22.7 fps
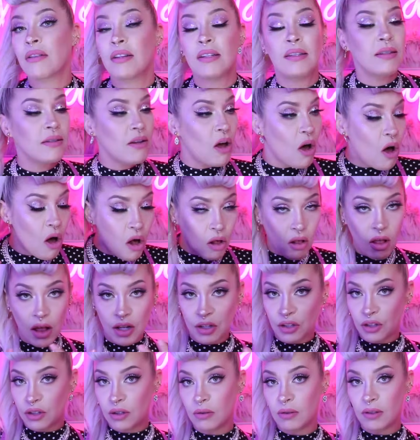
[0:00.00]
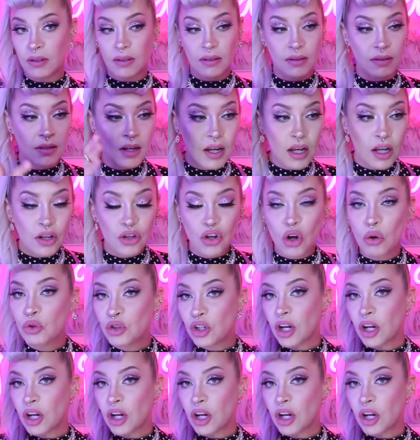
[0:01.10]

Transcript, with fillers: This is all on you. This is no